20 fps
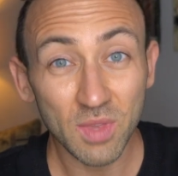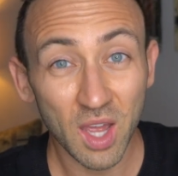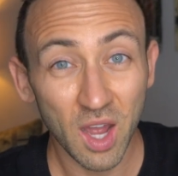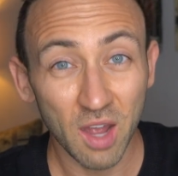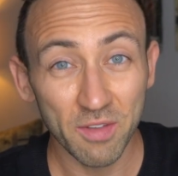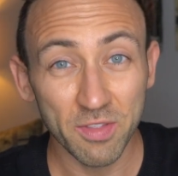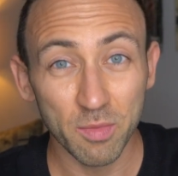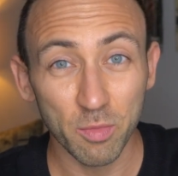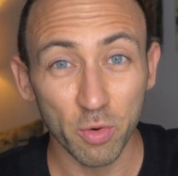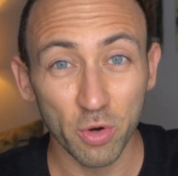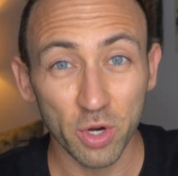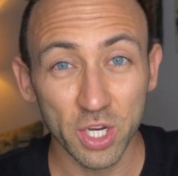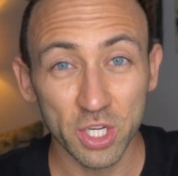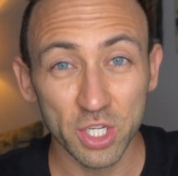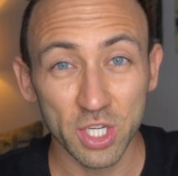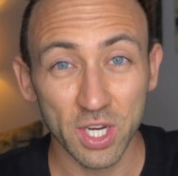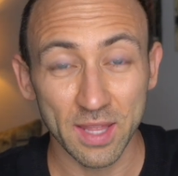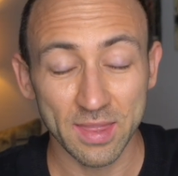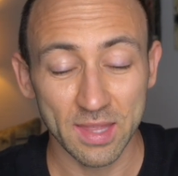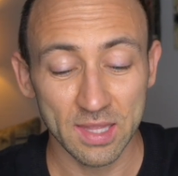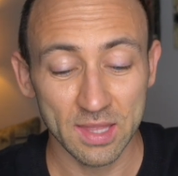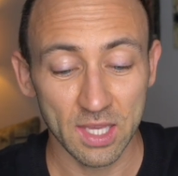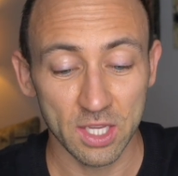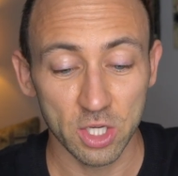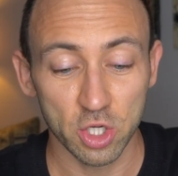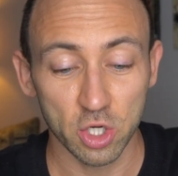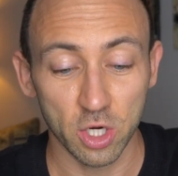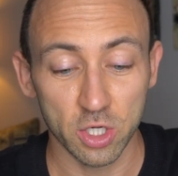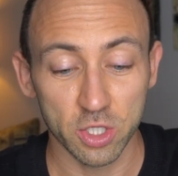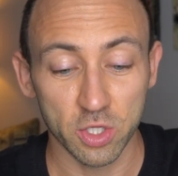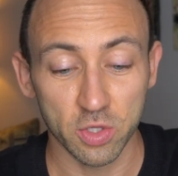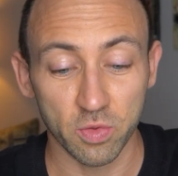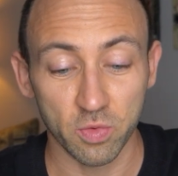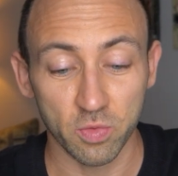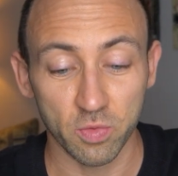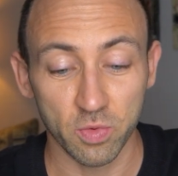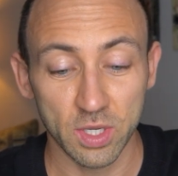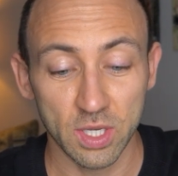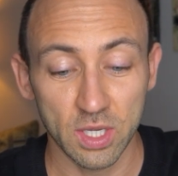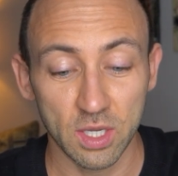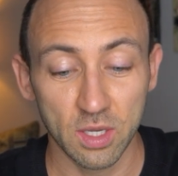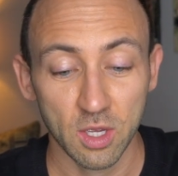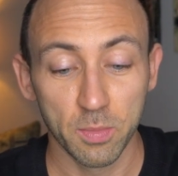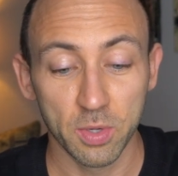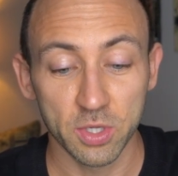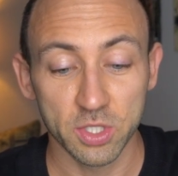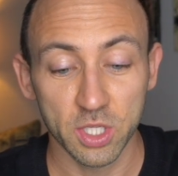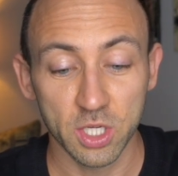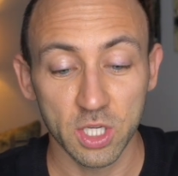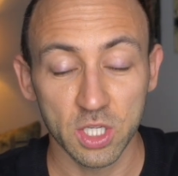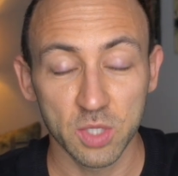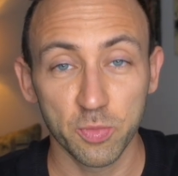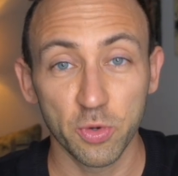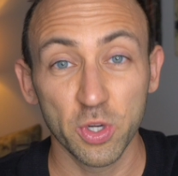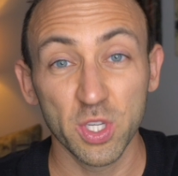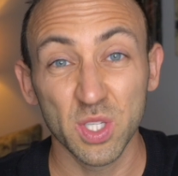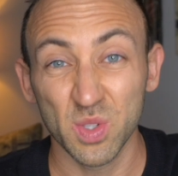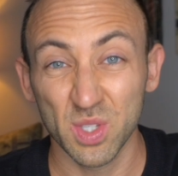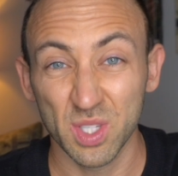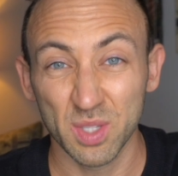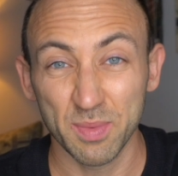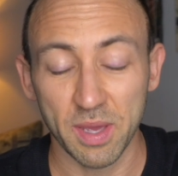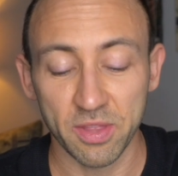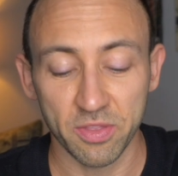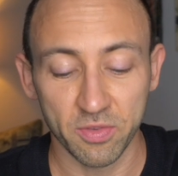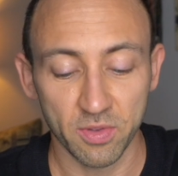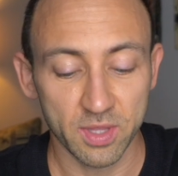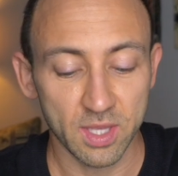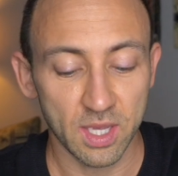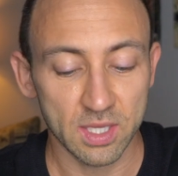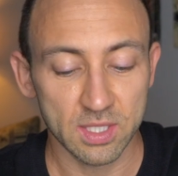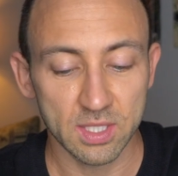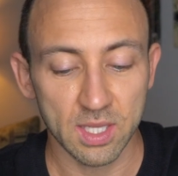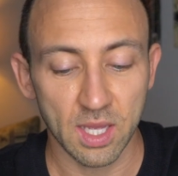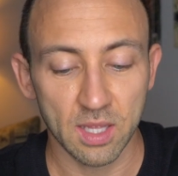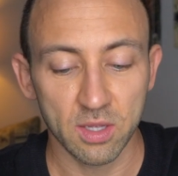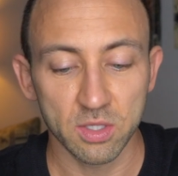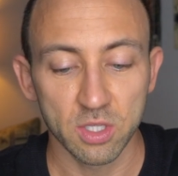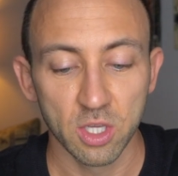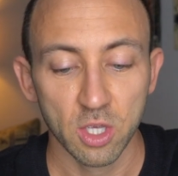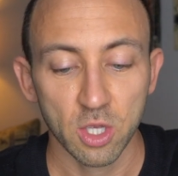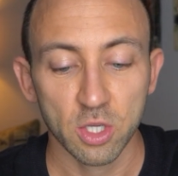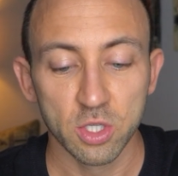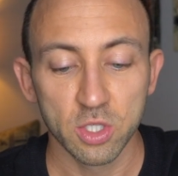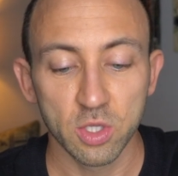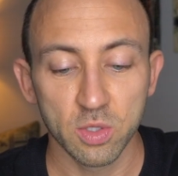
of the mortgage, and I think they charge 3 percentage points, which is about $3,000.